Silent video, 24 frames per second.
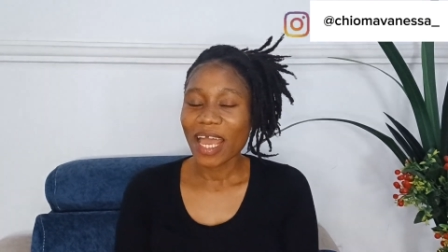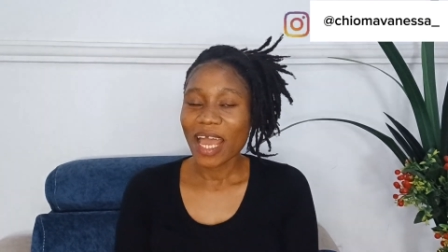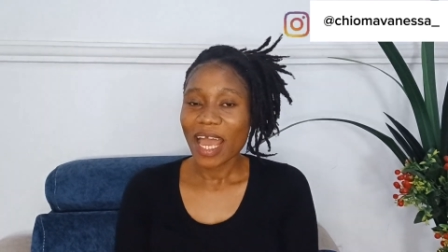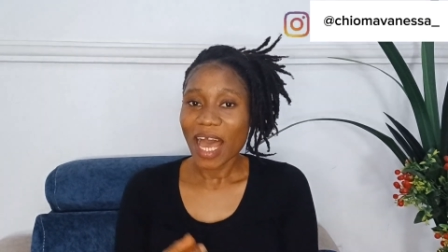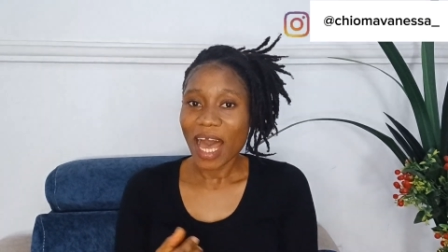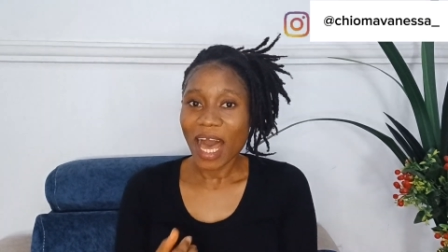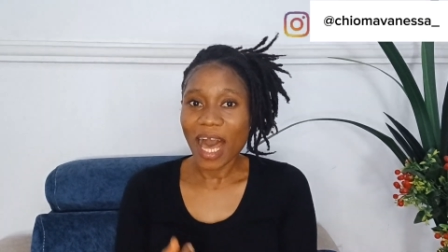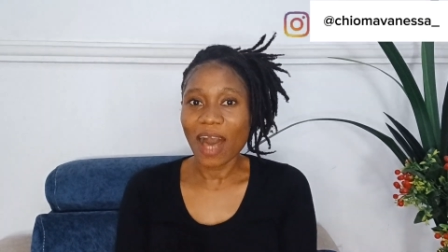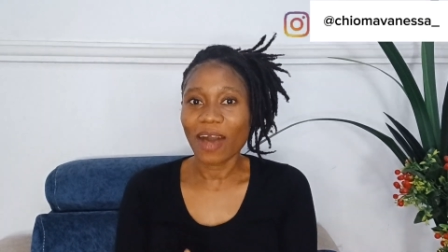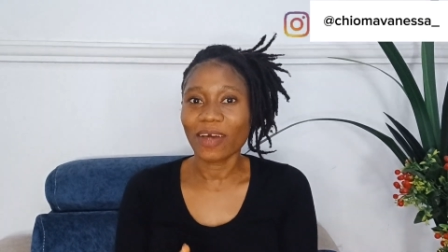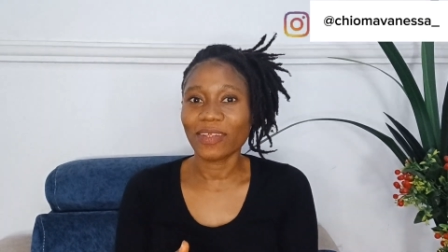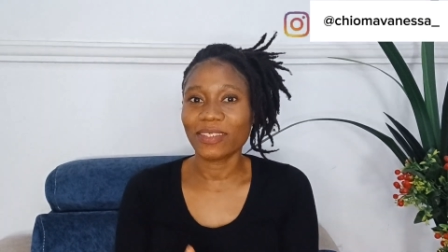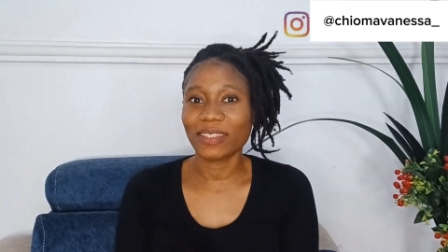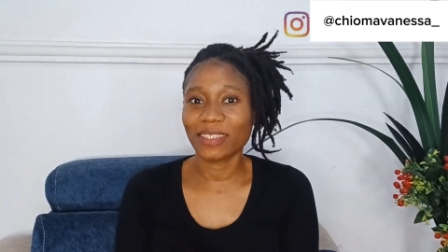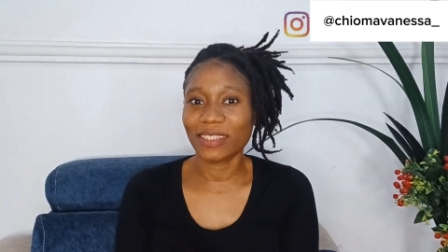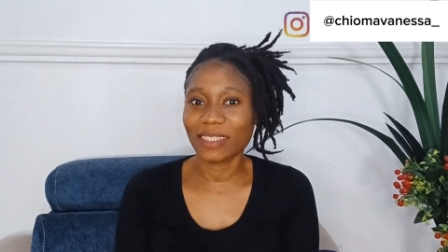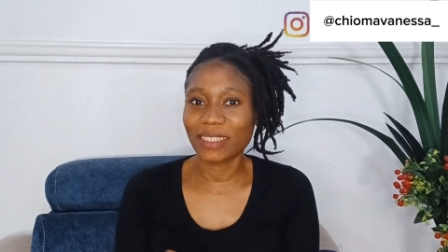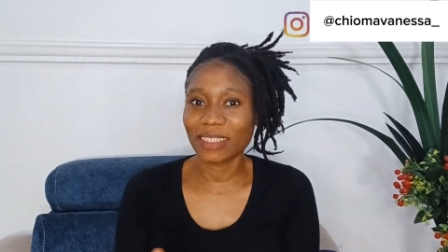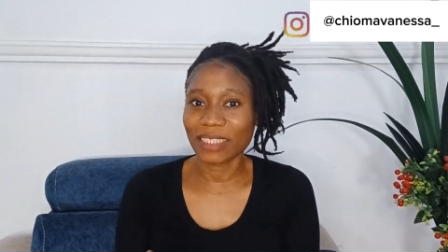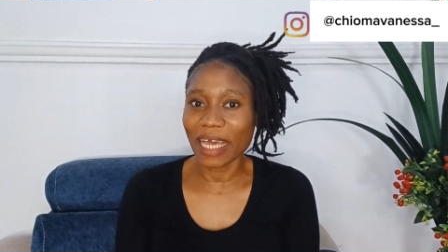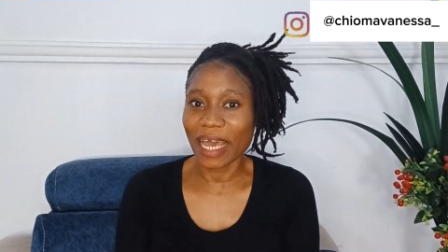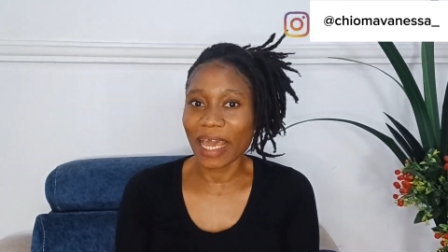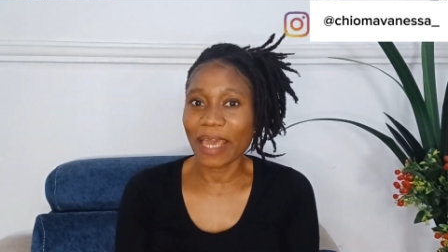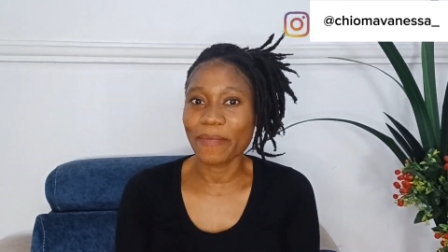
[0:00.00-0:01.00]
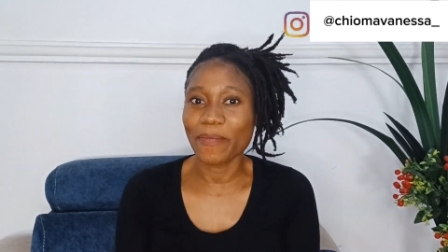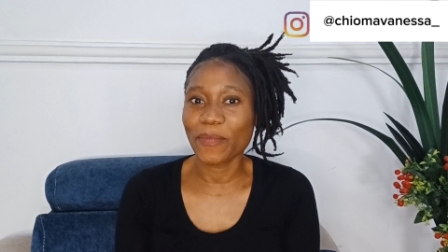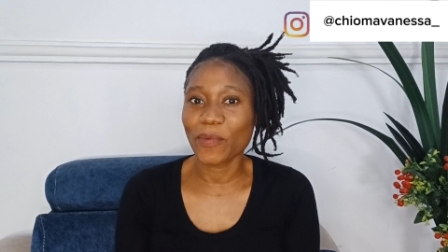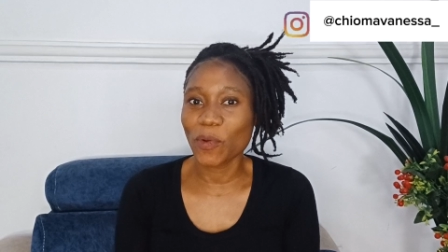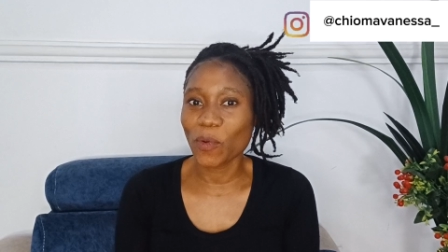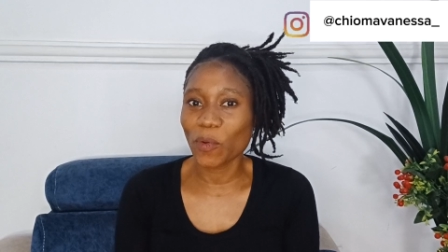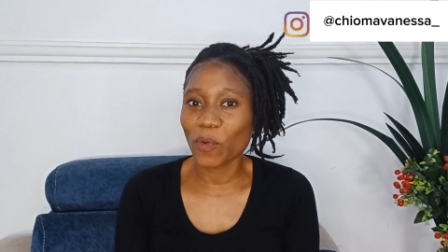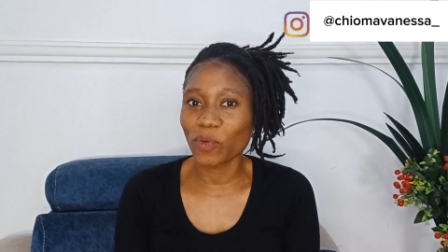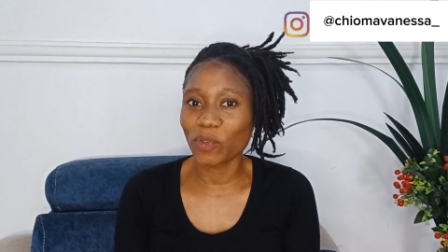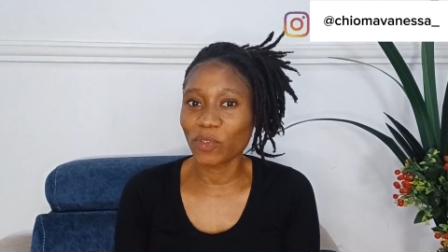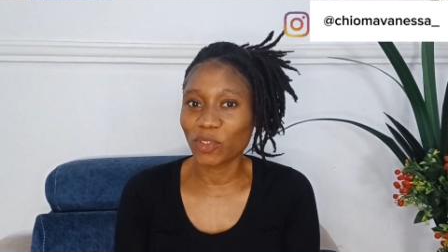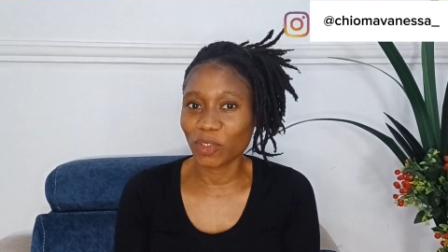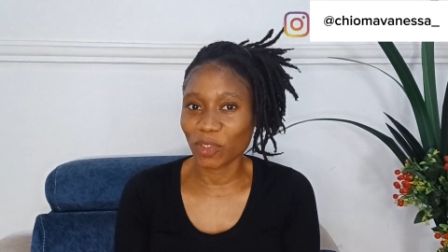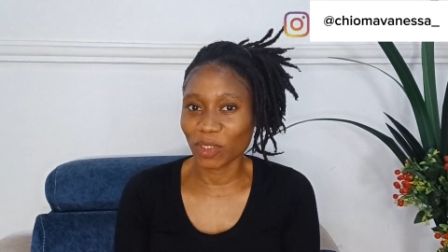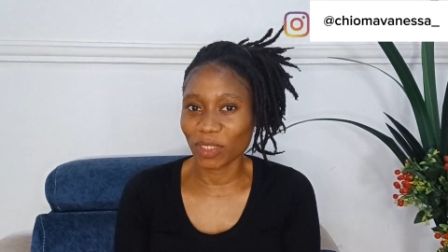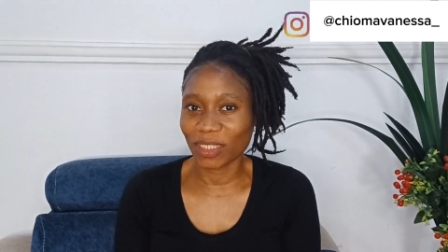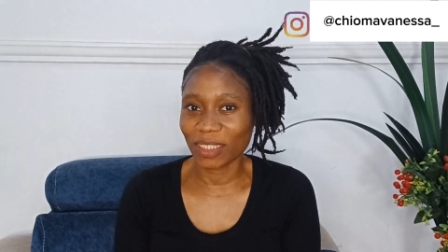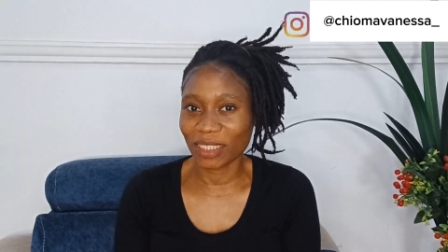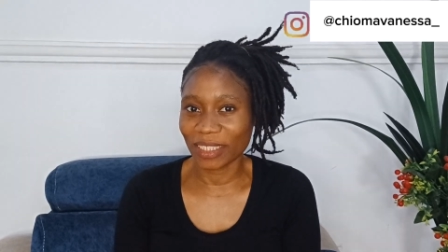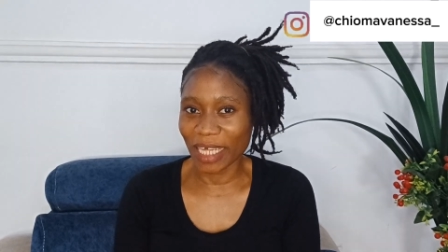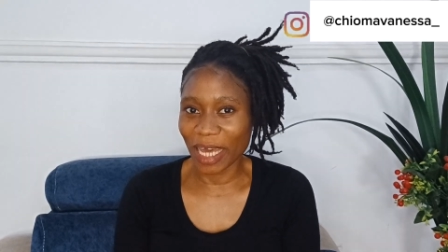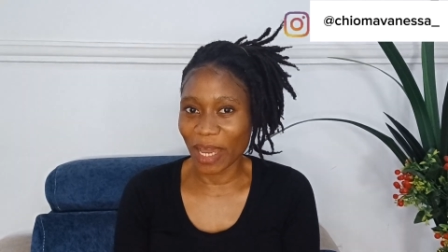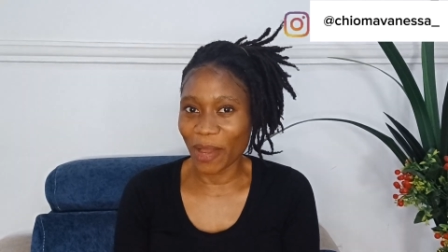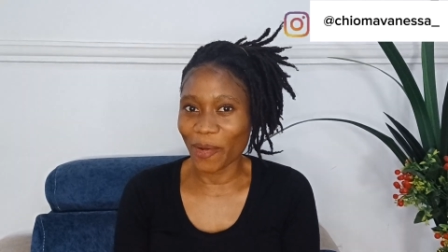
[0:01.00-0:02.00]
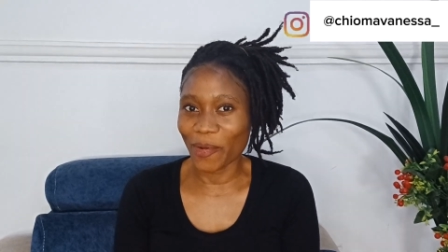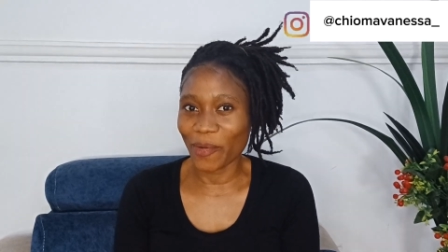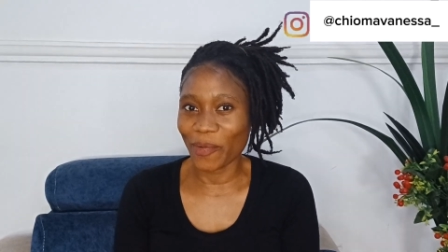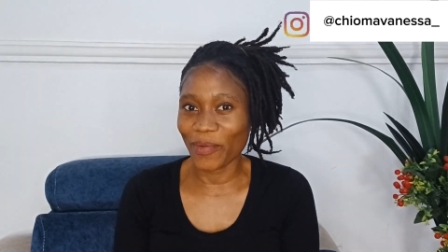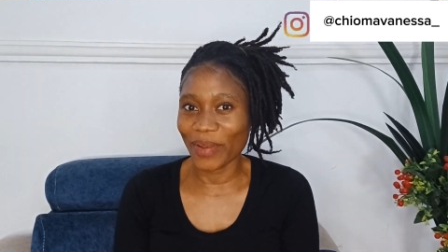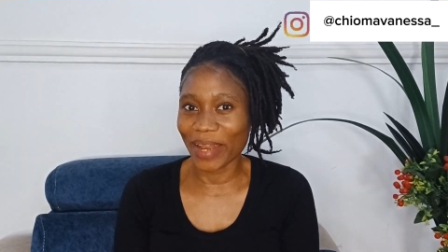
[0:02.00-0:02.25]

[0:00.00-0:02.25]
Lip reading: How did the time go just now?